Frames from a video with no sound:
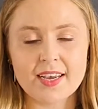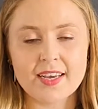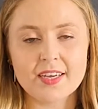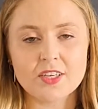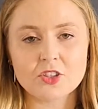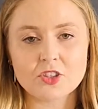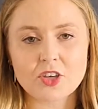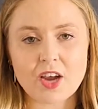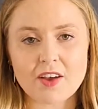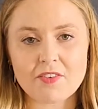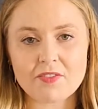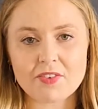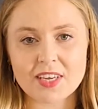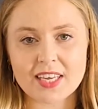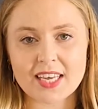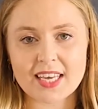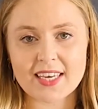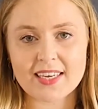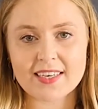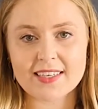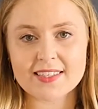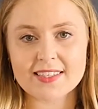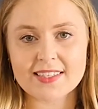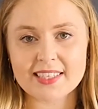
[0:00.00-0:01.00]

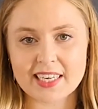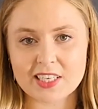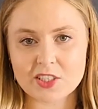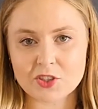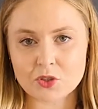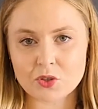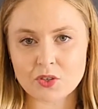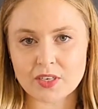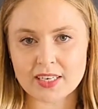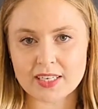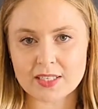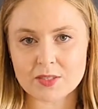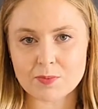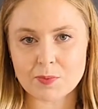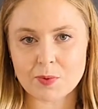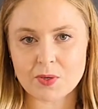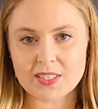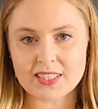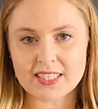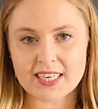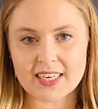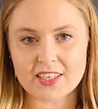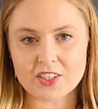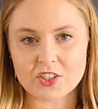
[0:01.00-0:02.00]
trafficking, sexual
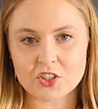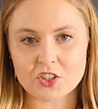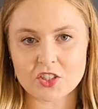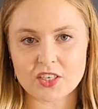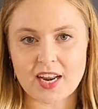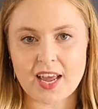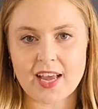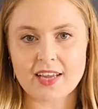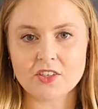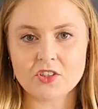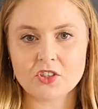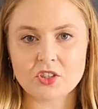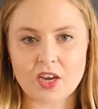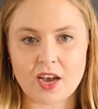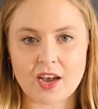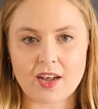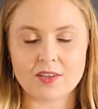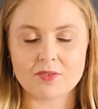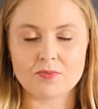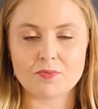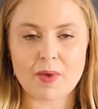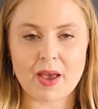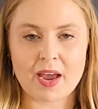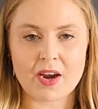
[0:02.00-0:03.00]
exploitation, and
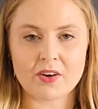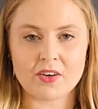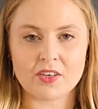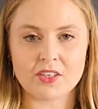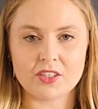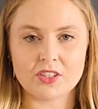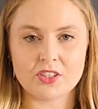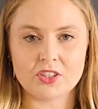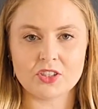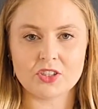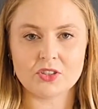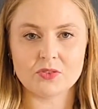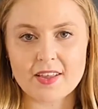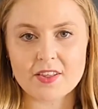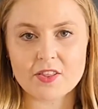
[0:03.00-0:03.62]
child marriage.